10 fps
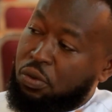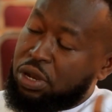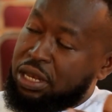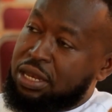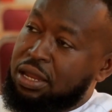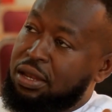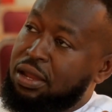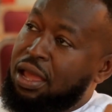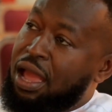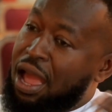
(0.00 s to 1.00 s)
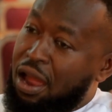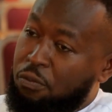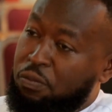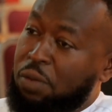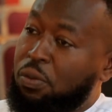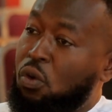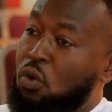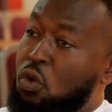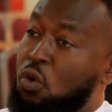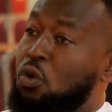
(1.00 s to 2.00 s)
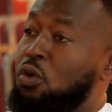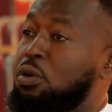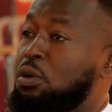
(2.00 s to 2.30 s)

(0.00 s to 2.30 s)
we did have people who